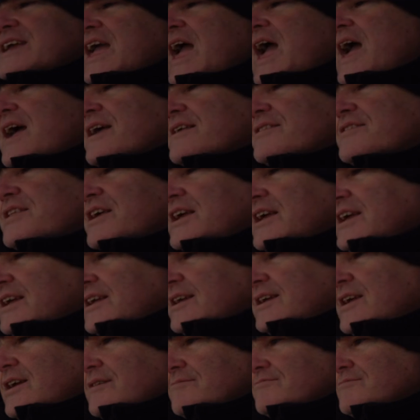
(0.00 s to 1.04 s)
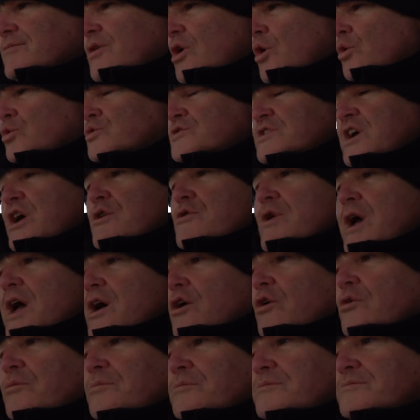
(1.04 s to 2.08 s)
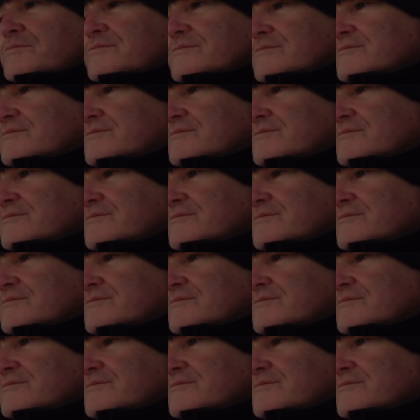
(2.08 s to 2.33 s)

get the auto helm